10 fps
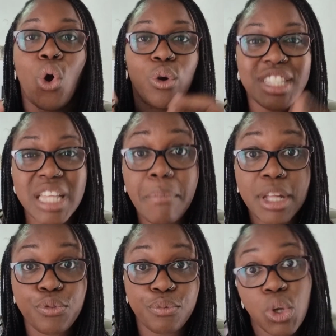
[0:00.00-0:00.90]
or so
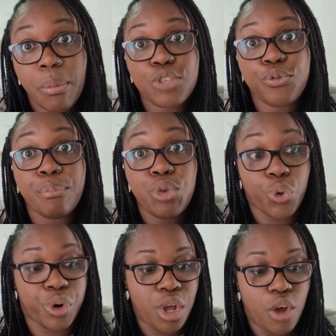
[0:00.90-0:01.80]
much from
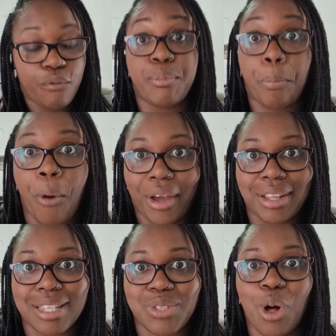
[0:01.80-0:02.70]
your
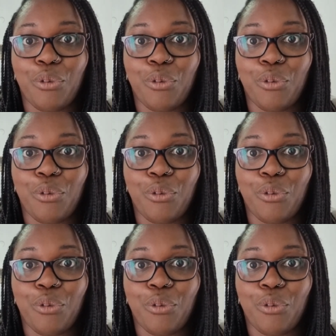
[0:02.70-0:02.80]
pockets as well,